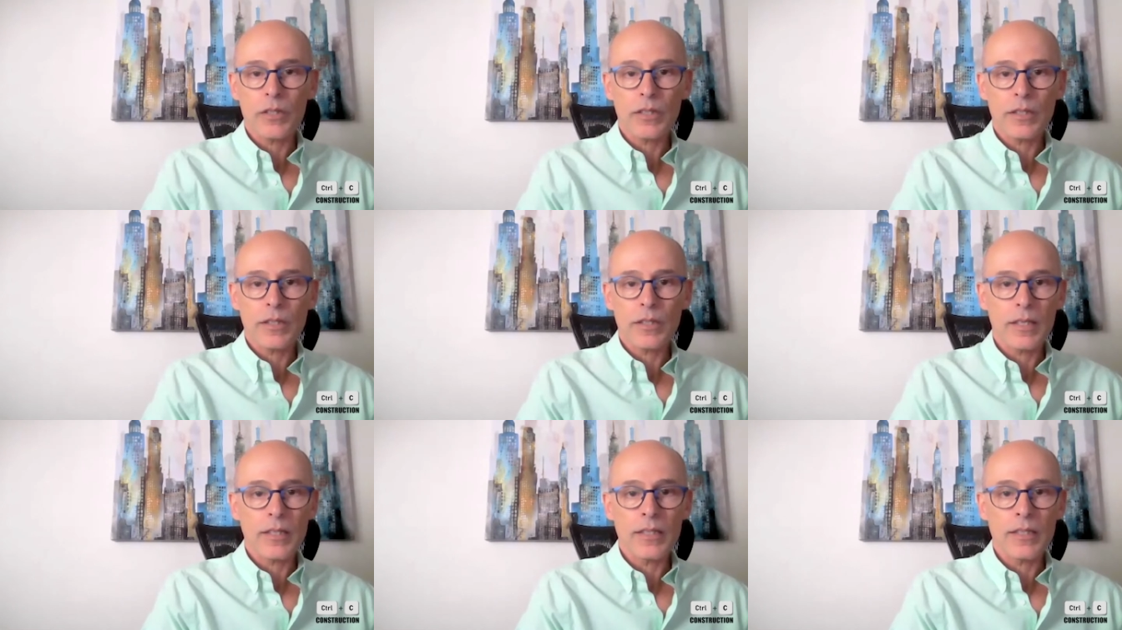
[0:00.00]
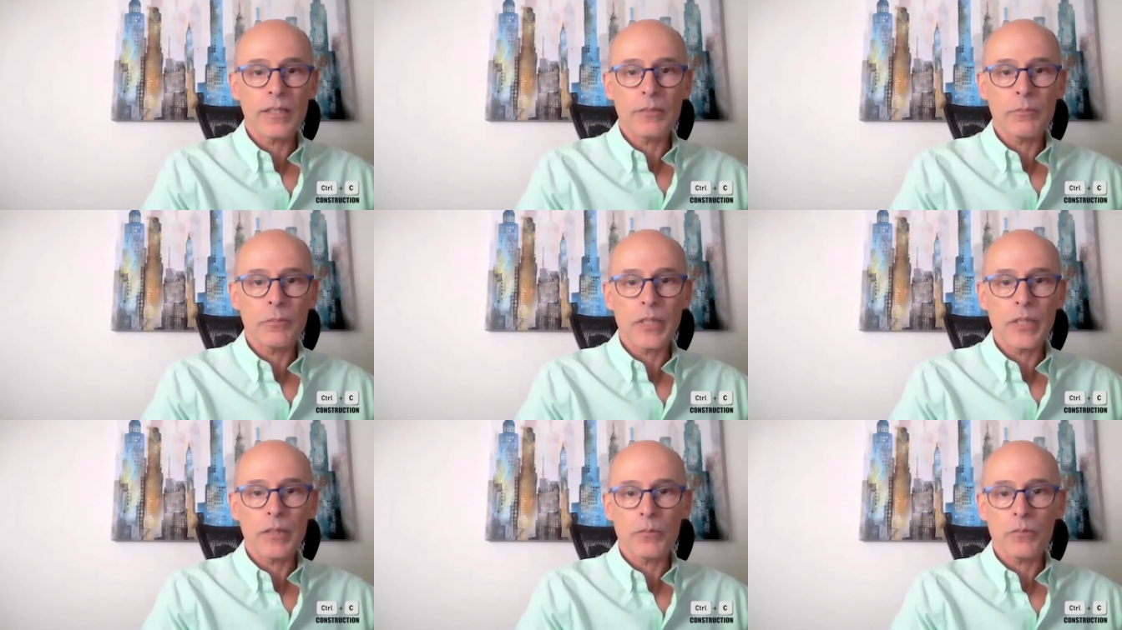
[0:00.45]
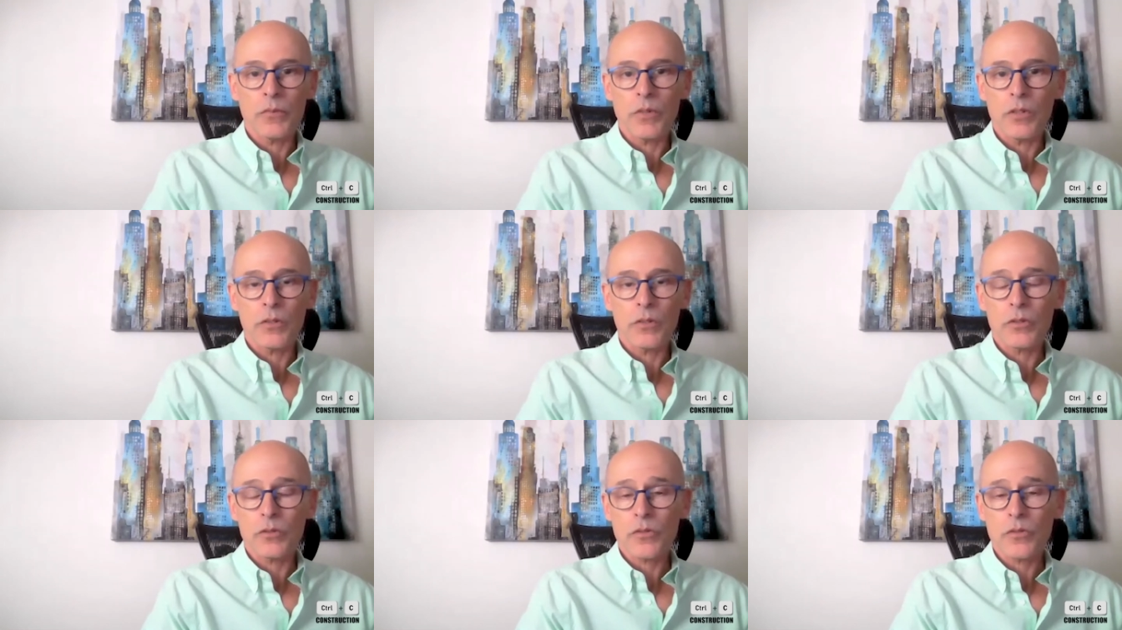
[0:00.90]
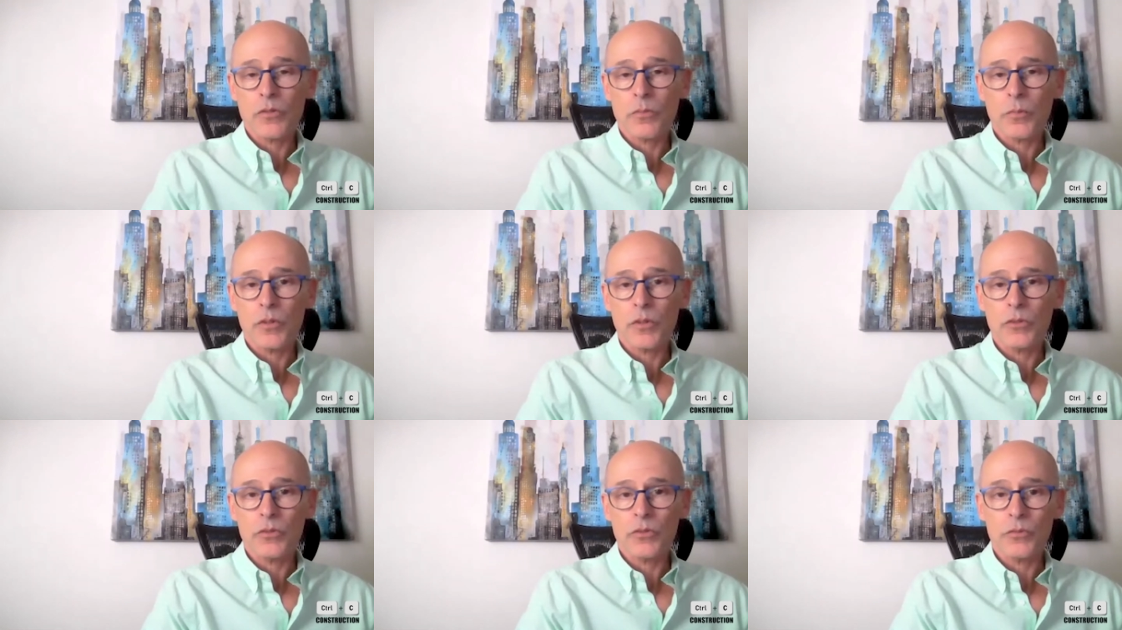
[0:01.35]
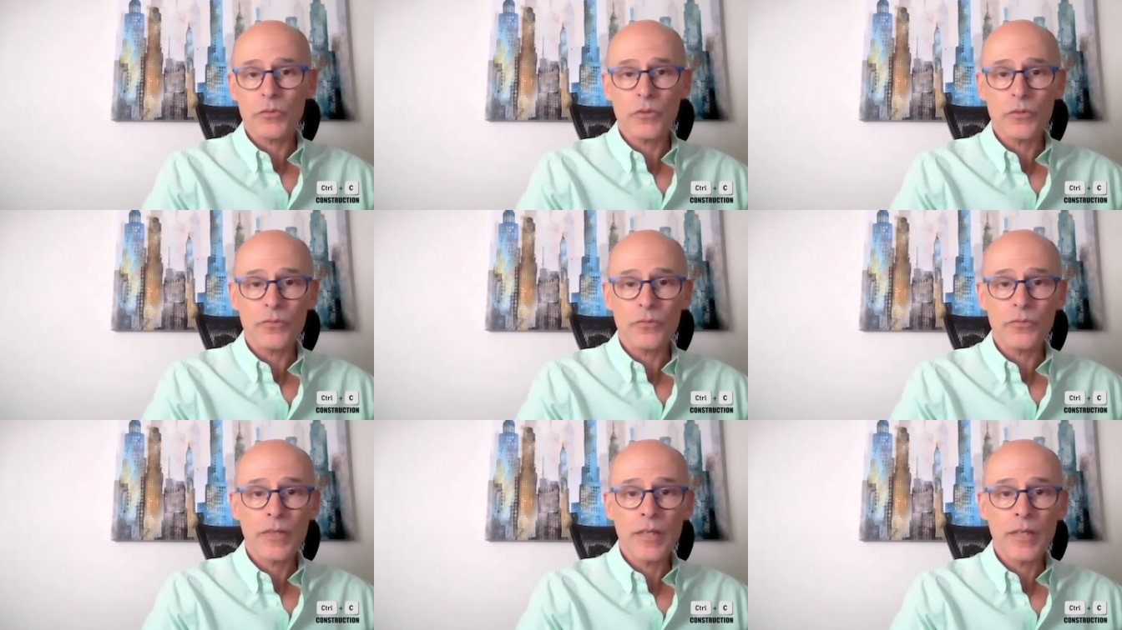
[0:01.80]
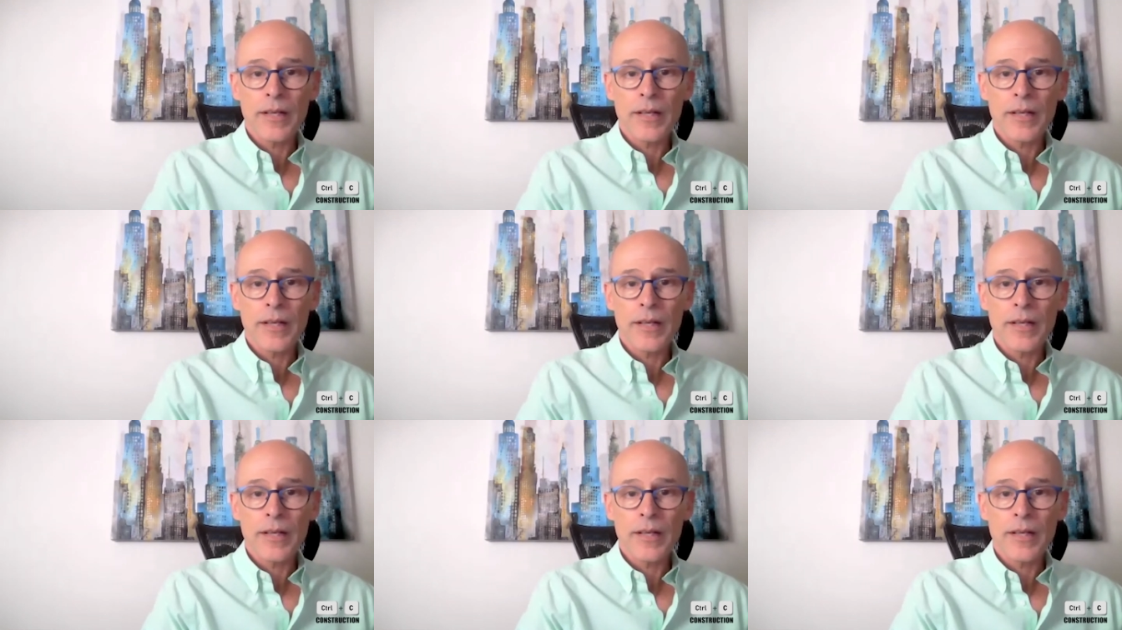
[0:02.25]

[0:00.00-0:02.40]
And I need a beam in order to support the roof.